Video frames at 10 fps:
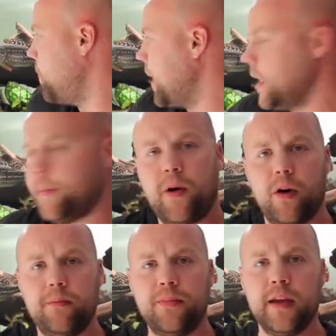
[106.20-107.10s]
of pick at the
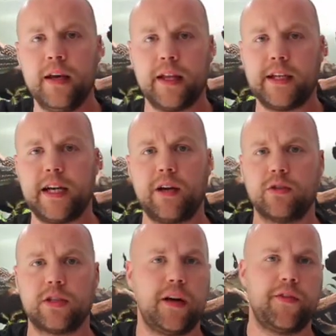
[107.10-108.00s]
bottom. They take all
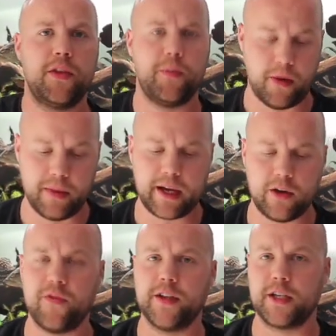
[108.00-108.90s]
the stuff at the bottom. They're
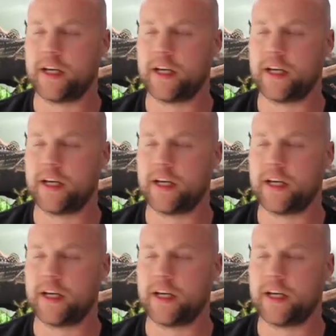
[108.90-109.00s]
good fish to